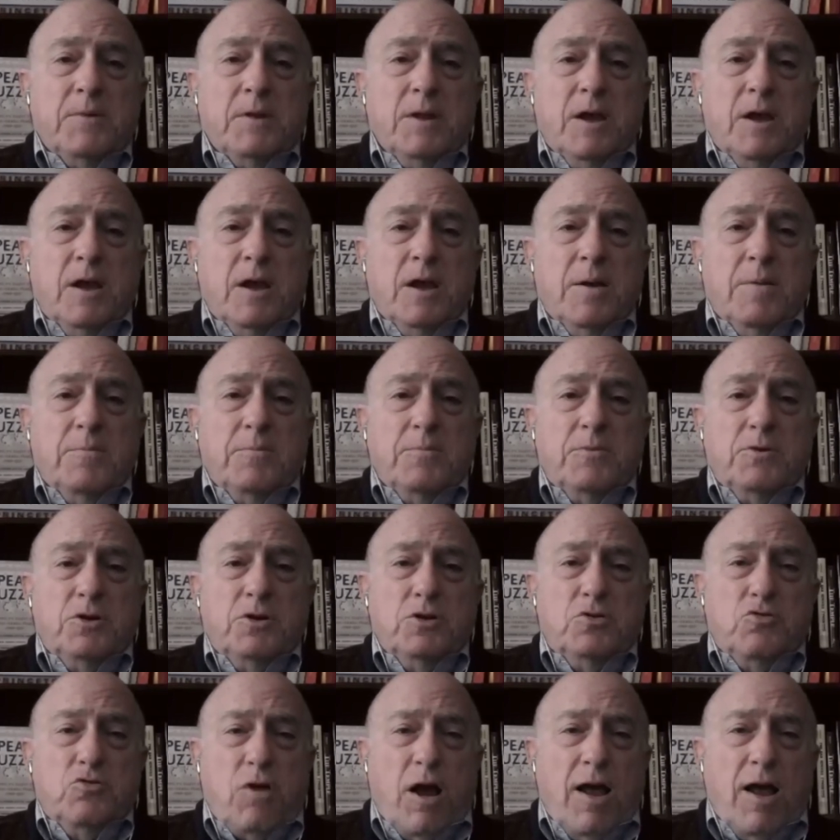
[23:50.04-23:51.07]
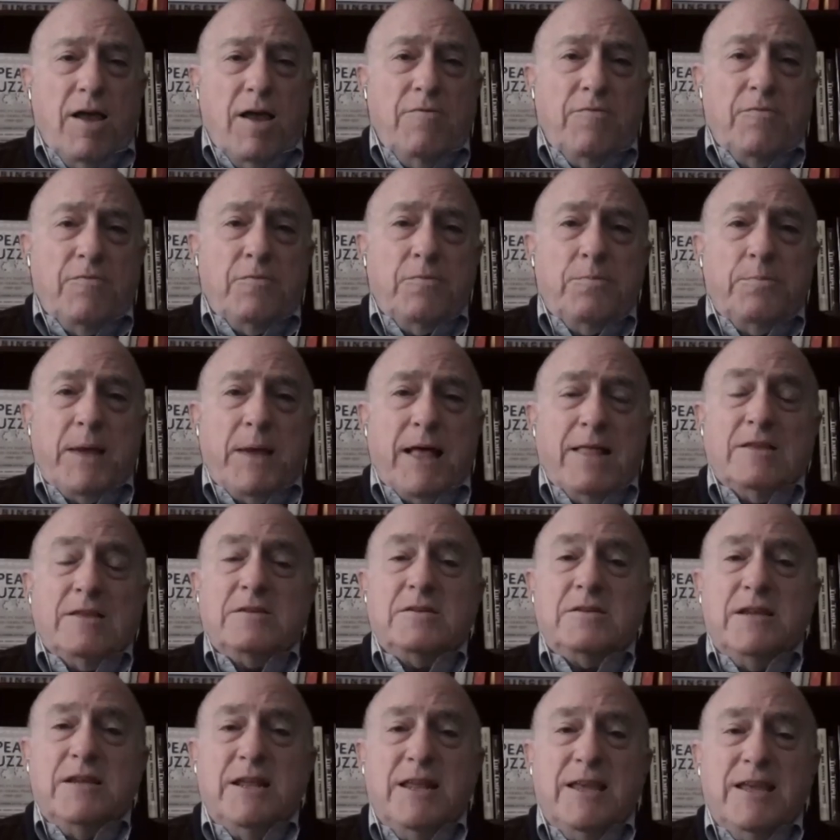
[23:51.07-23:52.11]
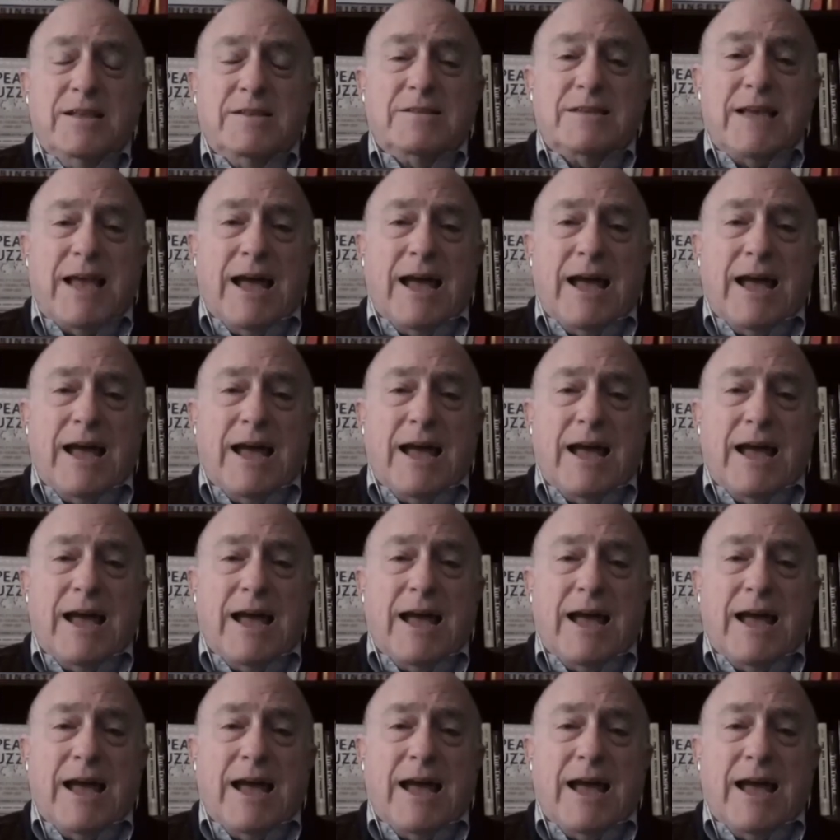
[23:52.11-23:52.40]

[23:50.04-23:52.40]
to drive Palestinians